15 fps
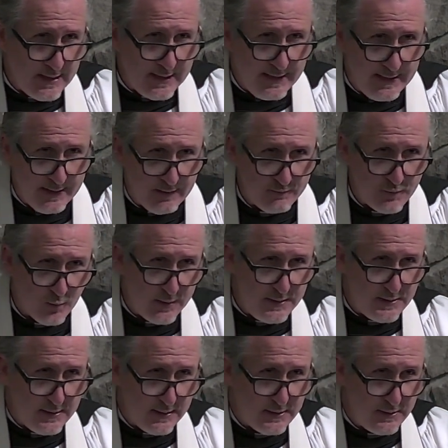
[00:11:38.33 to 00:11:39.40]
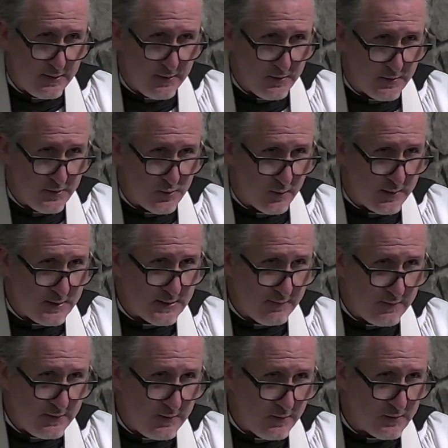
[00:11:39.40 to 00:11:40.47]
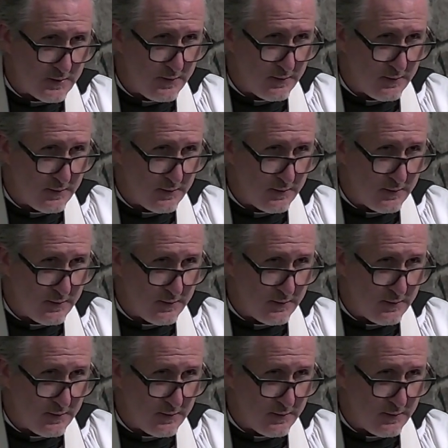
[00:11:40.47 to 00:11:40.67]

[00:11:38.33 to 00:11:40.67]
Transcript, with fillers: have 26 years and 27 years and